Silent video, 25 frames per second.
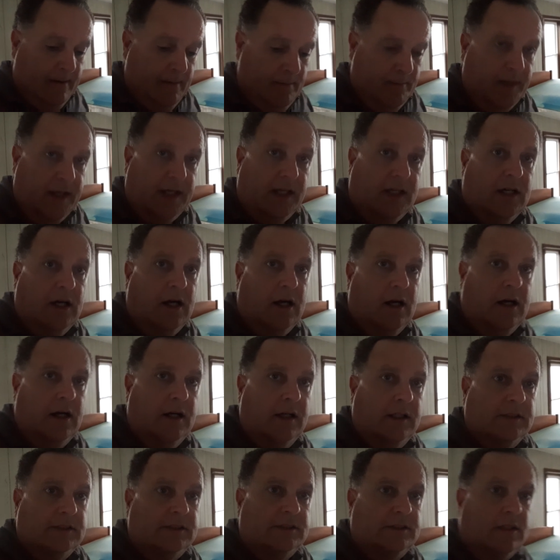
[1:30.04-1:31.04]

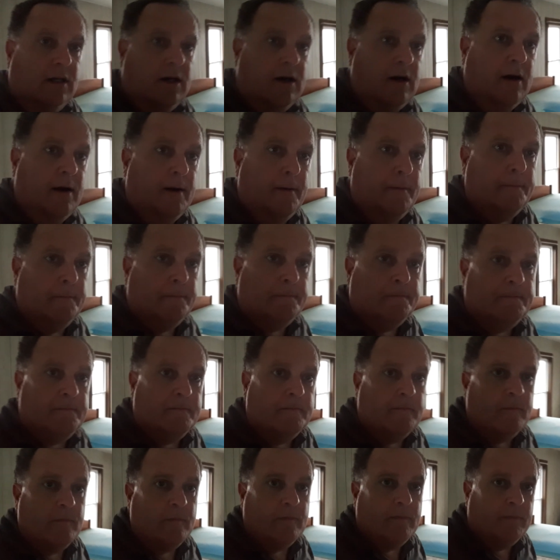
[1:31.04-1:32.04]
because um,
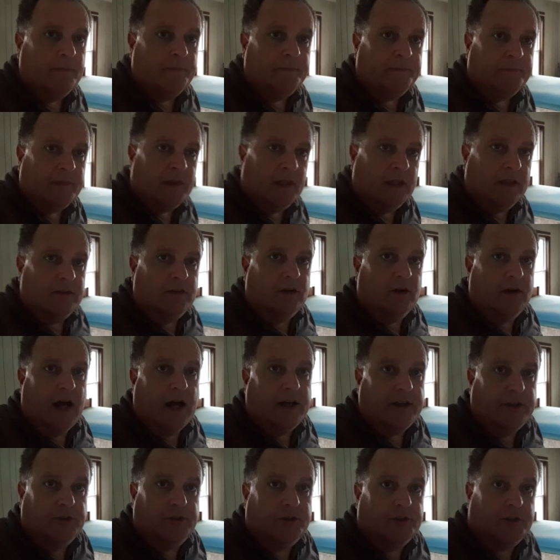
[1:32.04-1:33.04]
they're
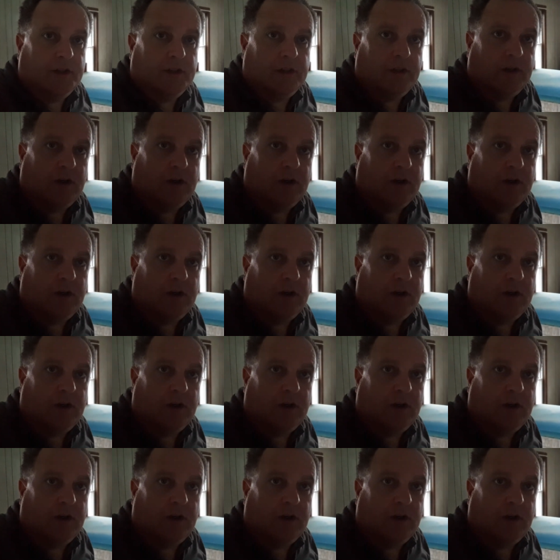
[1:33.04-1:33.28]
not used to the